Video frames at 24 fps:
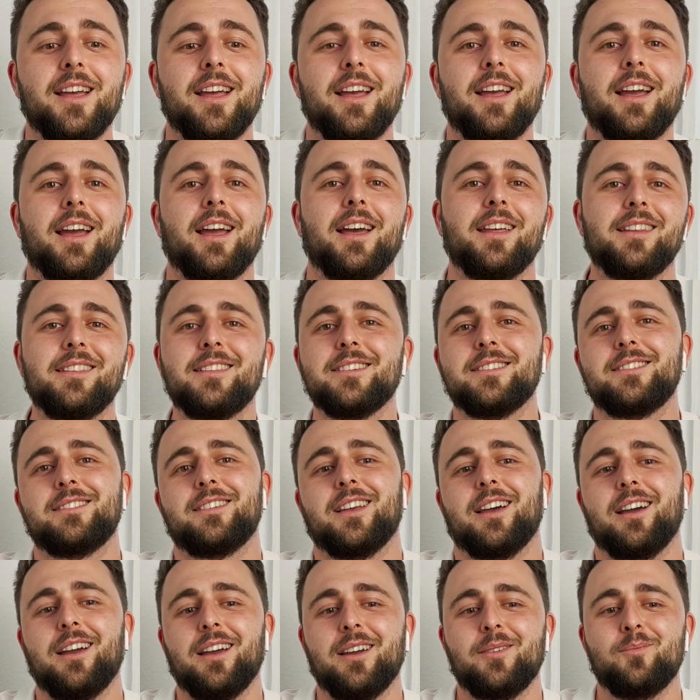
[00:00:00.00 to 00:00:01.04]
And this
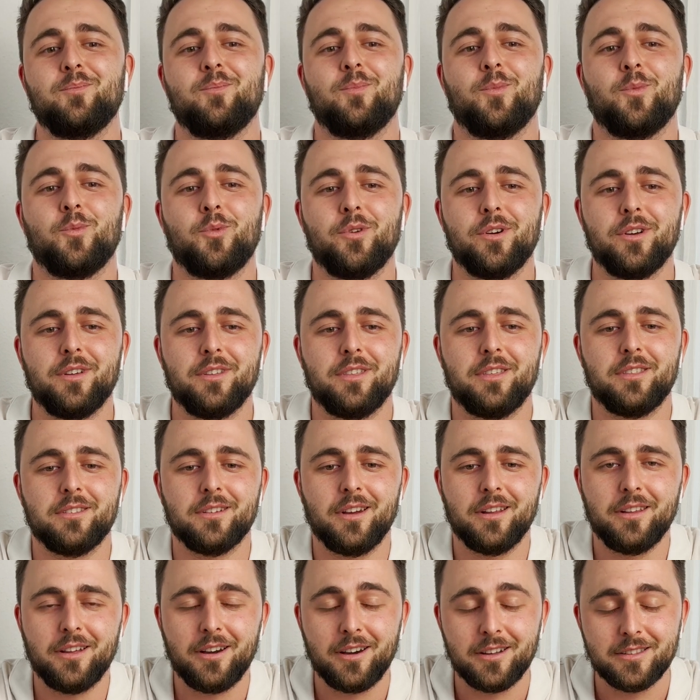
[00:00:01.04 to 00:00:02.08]
time with
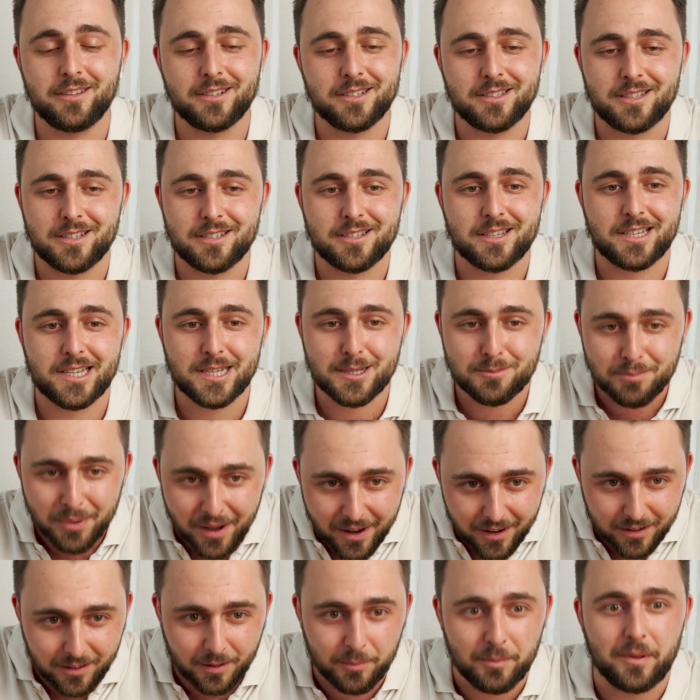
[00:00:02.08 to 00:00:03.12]
none other than
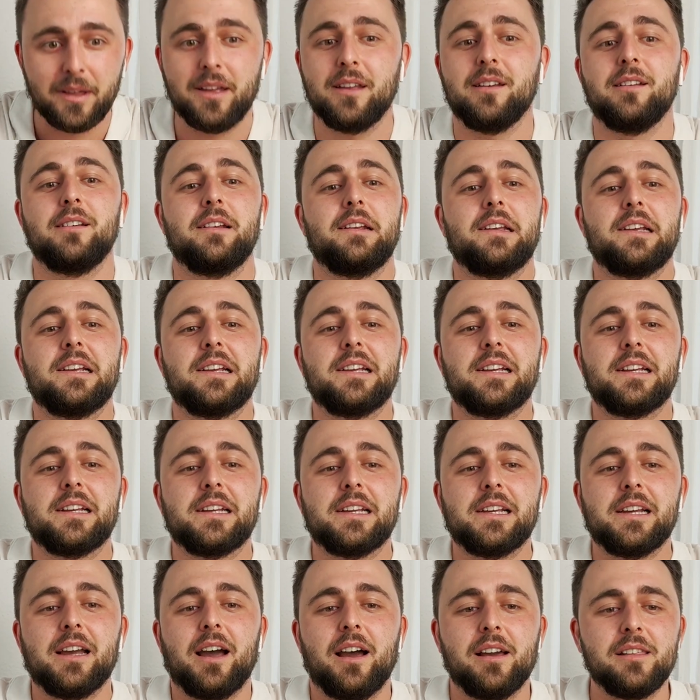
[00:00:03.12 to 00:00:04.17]
SpiderMan.
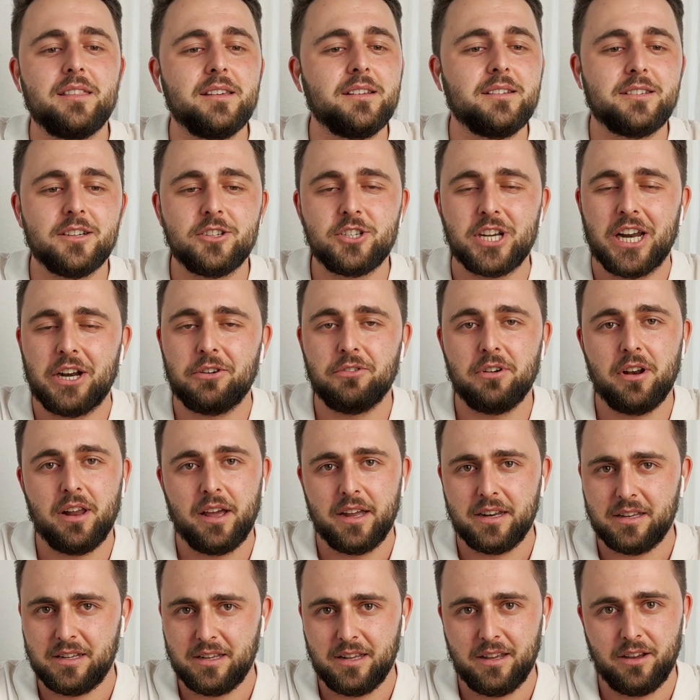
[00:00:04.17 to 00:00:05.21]
I think the general
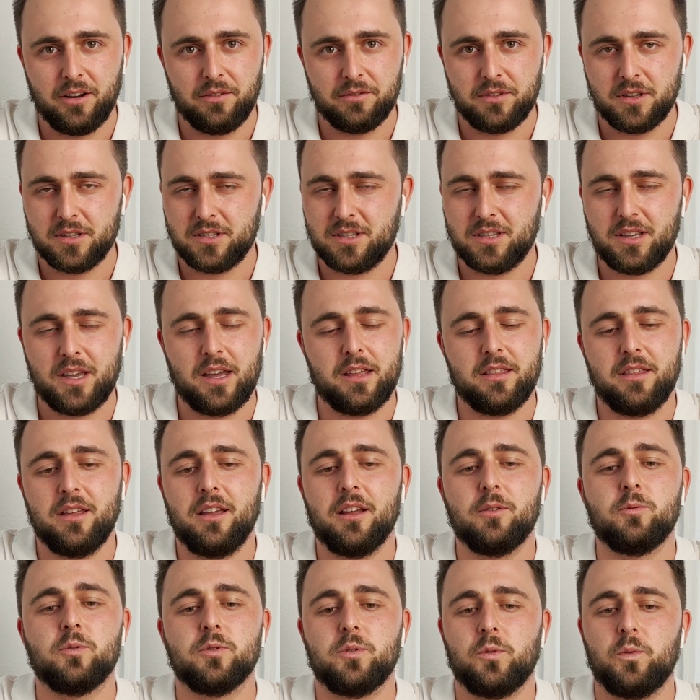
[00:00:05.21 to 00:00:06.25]
idea of this, I think it
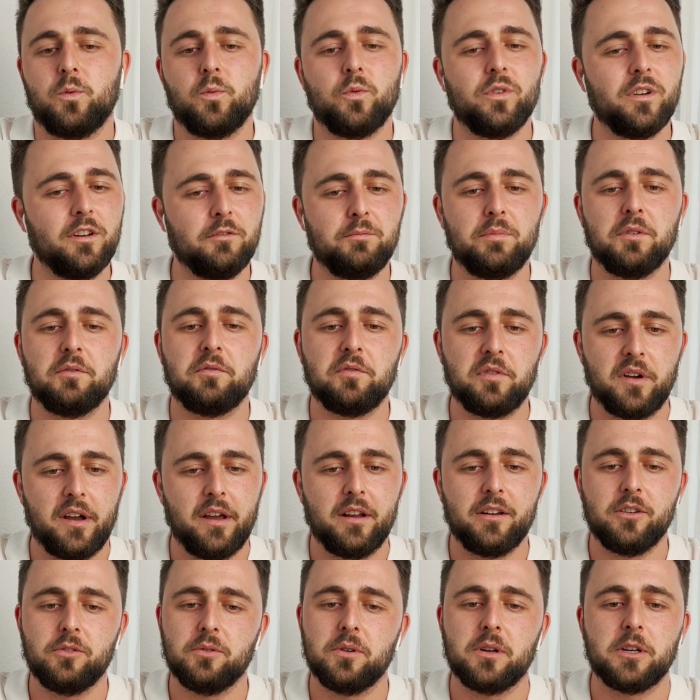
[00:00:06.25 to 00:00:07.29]
would have been
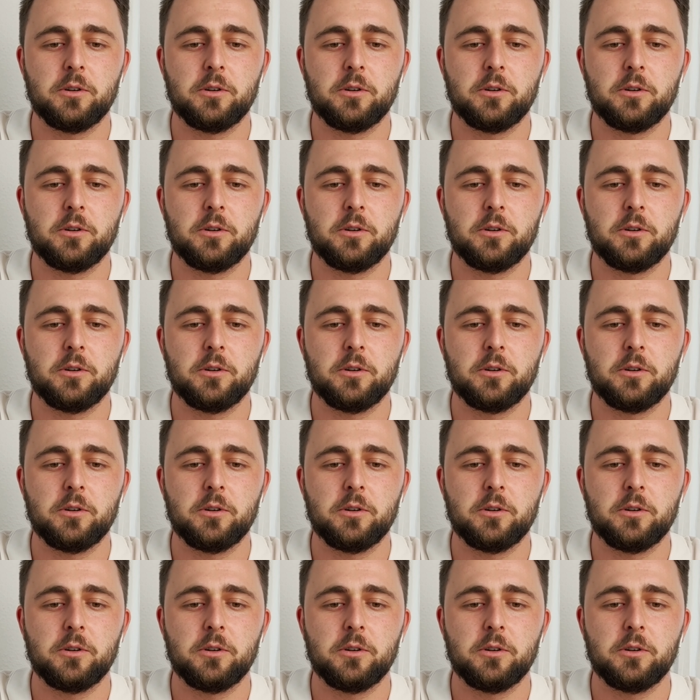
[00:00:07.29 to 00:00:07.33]
fine doing it